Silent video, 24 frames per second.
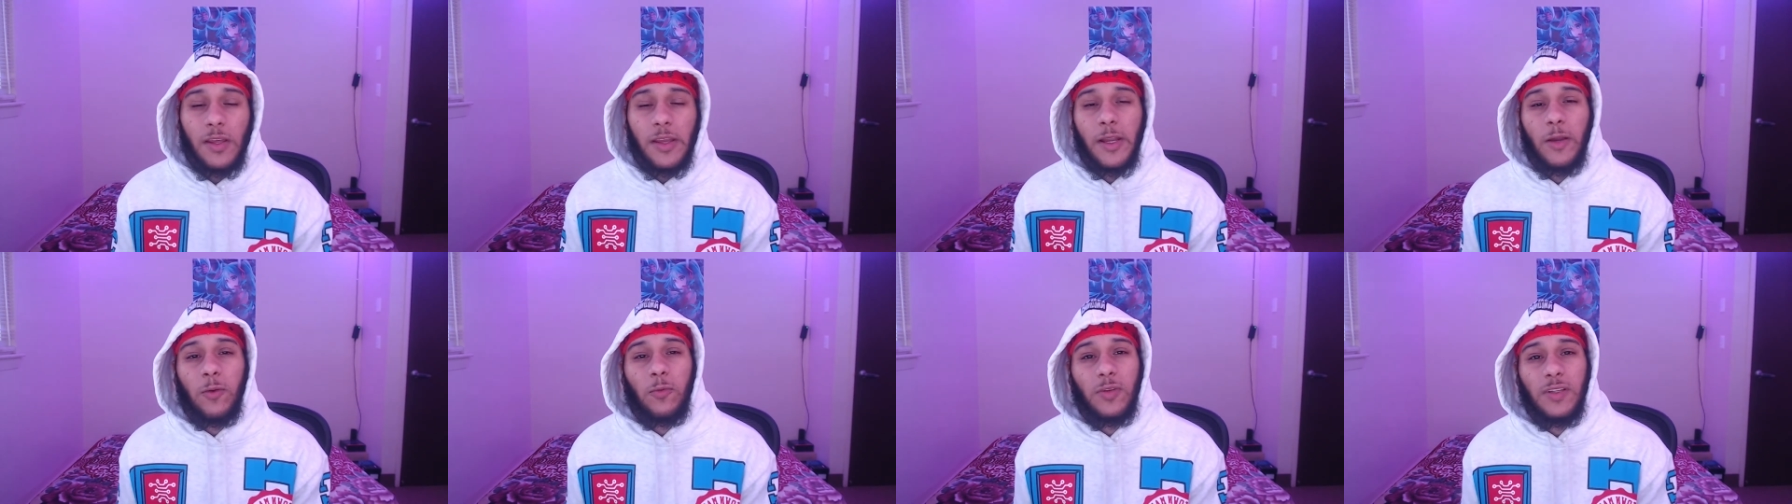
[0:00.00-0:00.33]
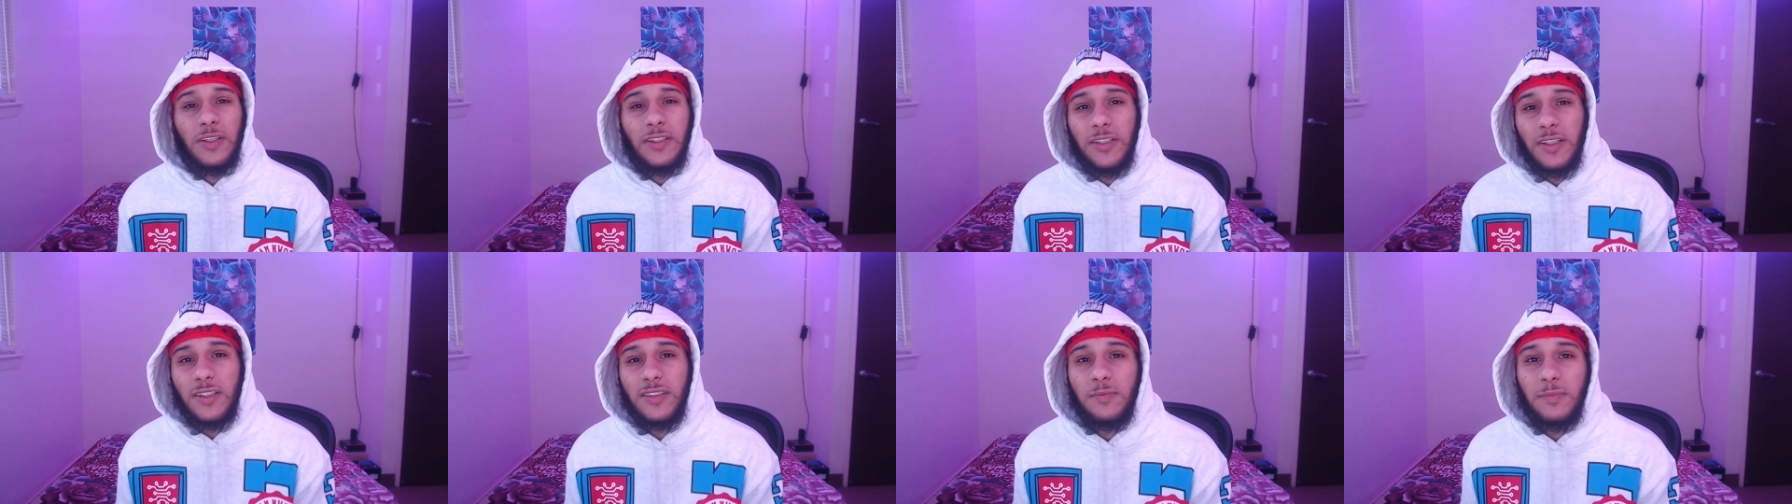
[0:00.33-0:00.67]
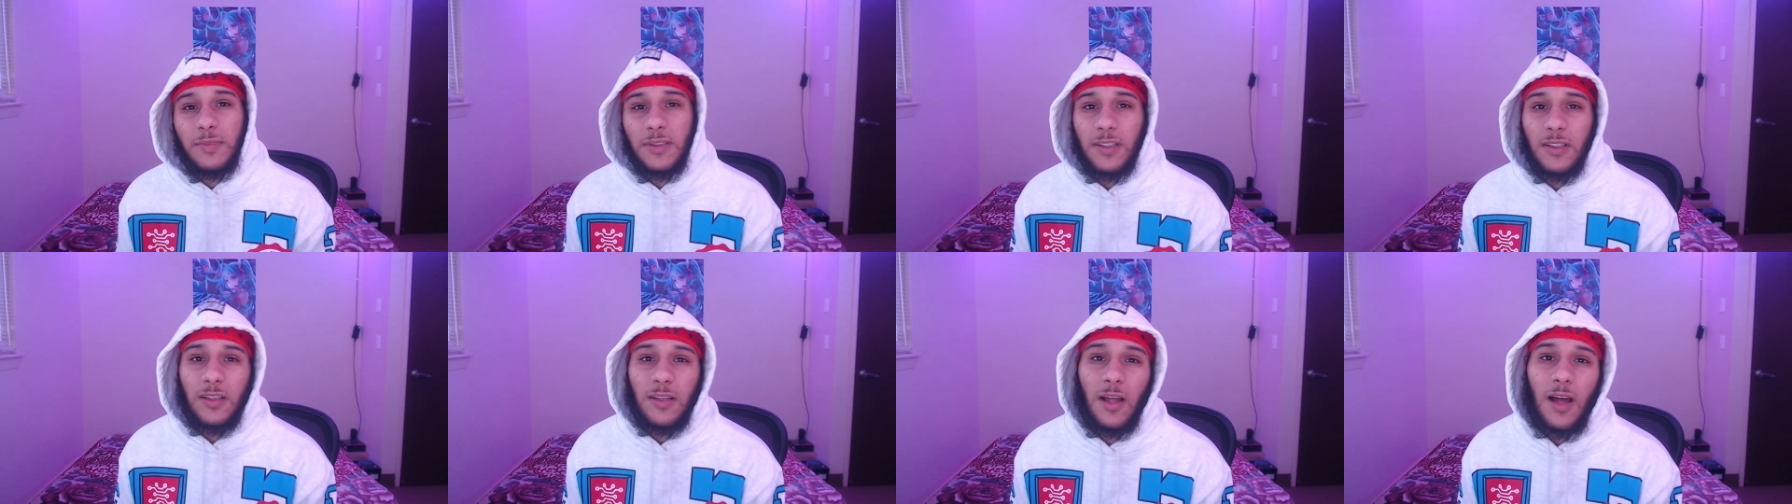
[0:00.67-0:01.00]
It really does
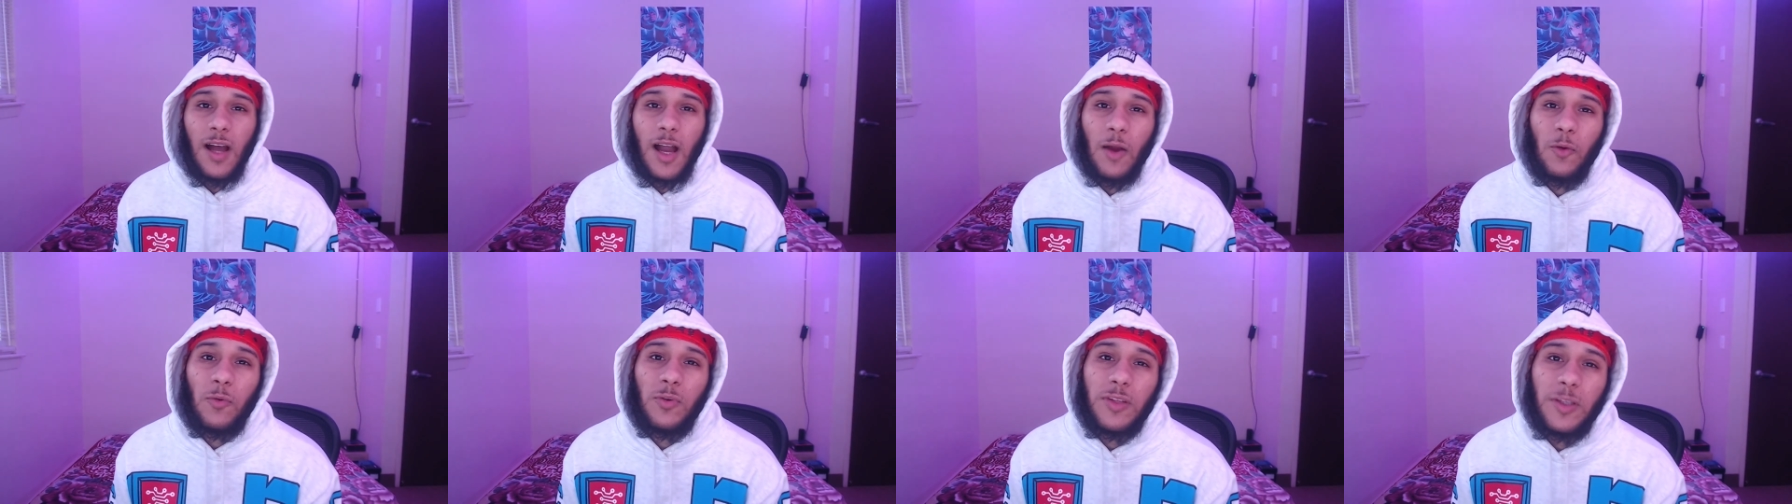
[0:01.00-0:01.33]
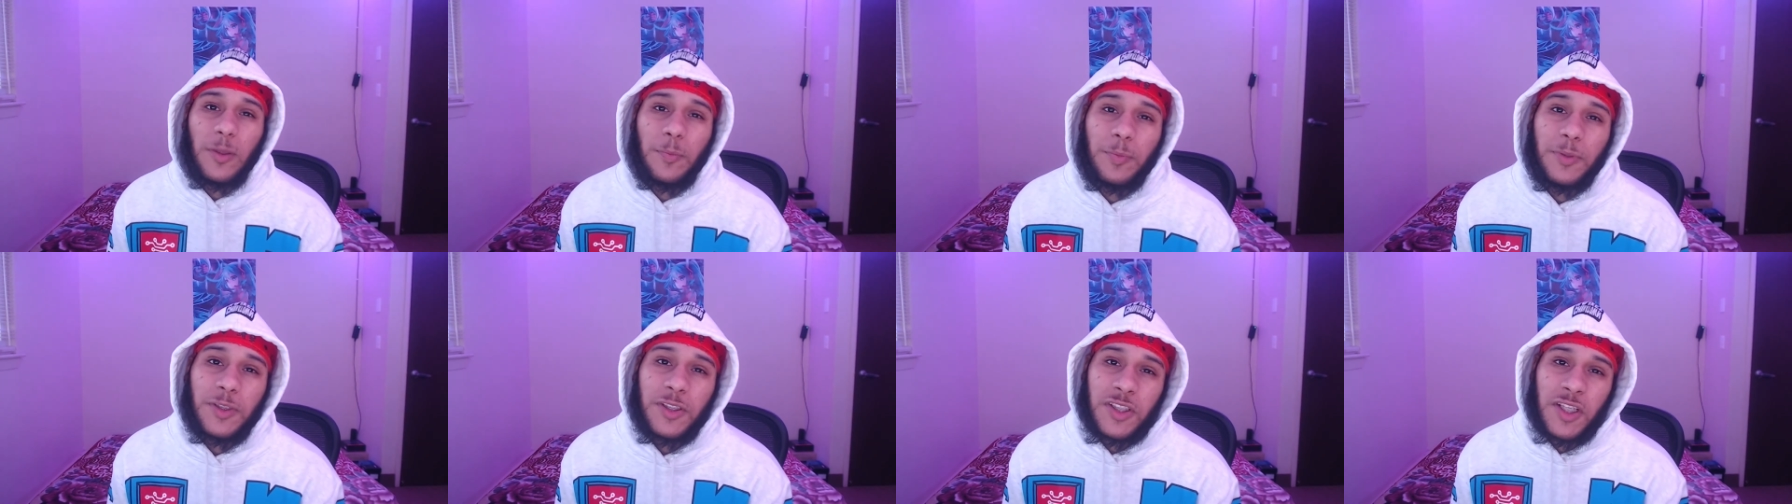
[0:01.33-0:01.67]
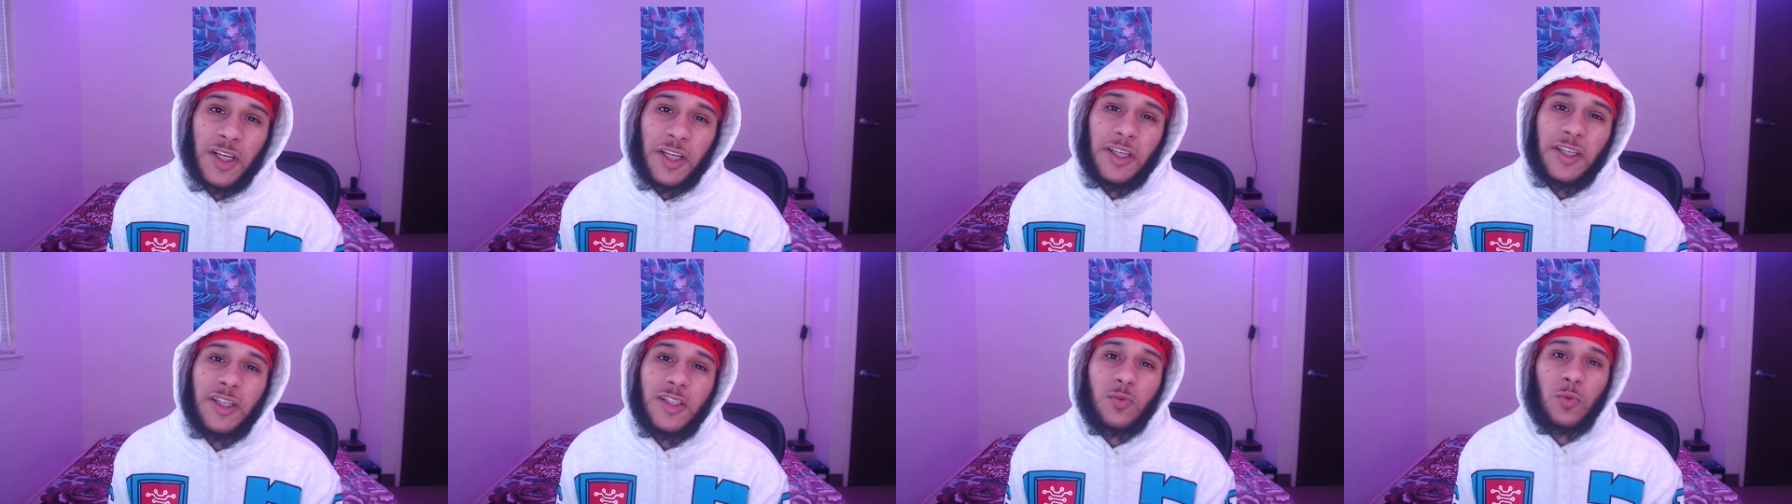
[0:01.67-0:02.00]
mean a lot. I really
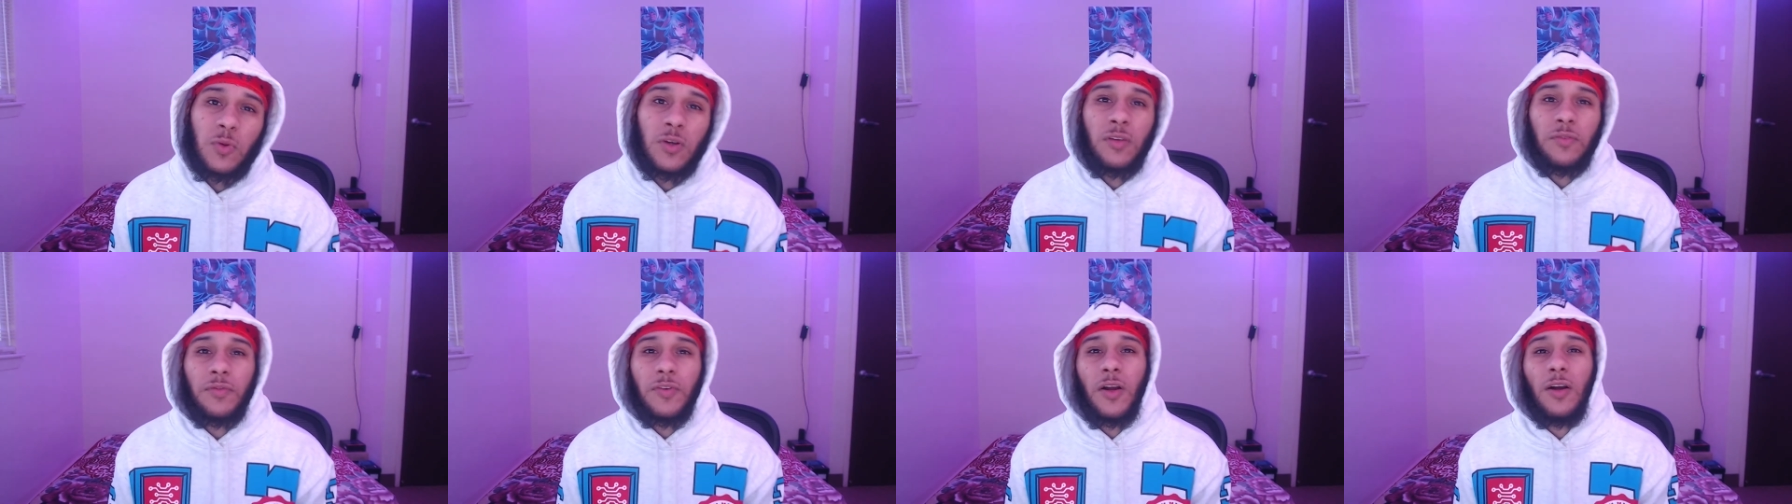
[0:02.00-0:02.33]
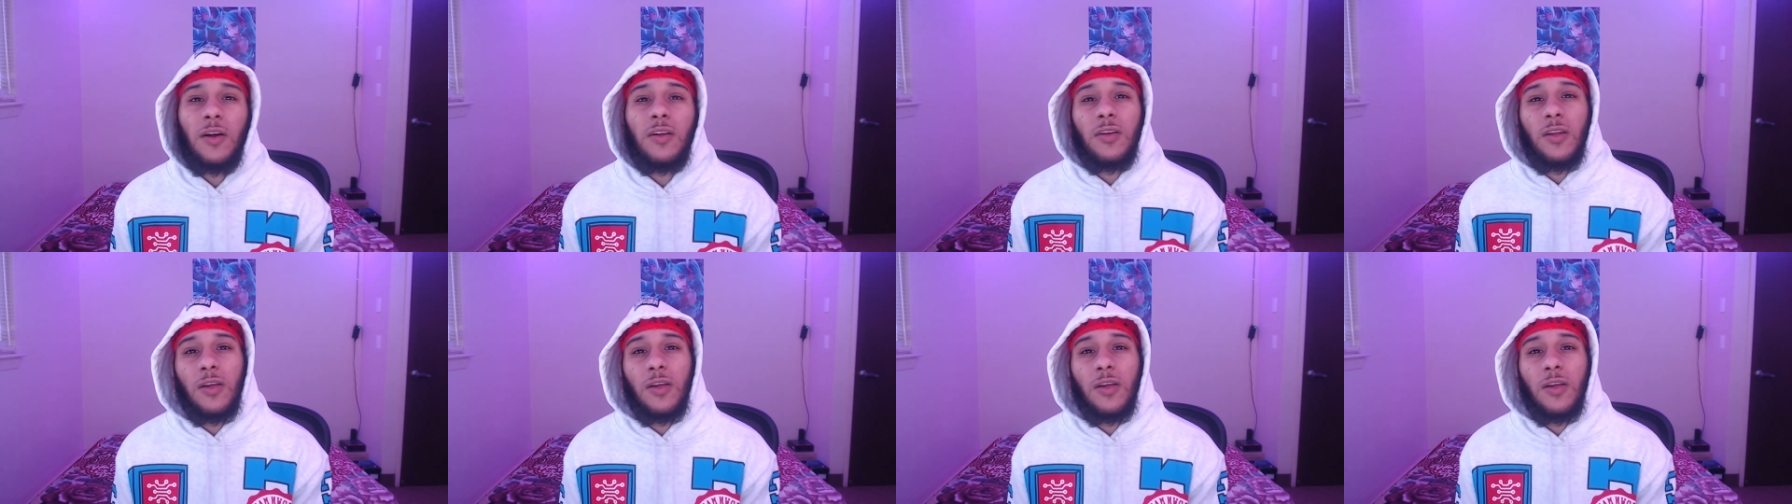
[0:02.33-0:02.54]
appreciate each one of y'all.